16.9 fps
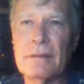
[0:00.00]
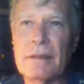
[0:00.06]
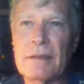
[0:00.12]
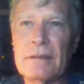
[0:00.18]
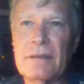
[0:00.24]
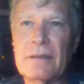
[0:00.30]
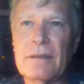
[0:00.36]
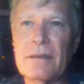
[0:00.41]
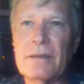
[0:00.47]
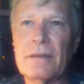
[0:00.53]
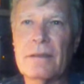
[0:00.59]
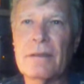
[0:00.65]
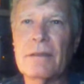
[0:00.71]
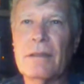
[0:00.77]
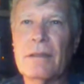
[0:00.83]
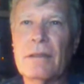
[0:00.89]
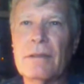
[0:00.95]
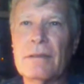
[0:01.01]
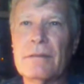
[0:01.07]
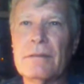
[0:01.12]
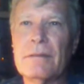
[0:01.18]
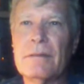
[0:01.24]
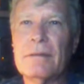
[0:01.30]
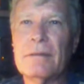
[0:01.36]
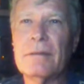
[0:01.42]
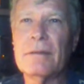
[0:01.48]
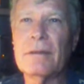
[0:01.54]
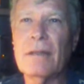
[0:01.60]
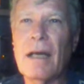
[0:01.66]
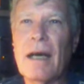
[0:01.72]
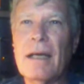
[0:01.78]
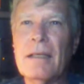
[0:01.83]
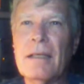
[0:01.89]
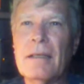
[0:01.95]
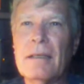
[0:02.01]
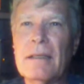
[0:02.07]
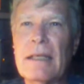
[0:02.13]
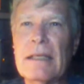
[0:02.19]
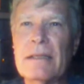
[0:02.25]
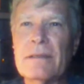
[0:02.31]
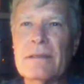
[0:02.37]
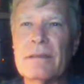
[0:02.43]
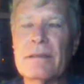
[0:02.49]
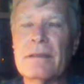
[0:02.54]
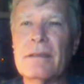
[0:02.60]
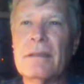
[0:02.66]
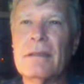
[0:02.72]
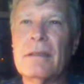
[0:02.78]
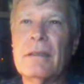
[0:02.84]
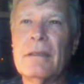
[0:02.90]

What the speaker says: It's just a lot less.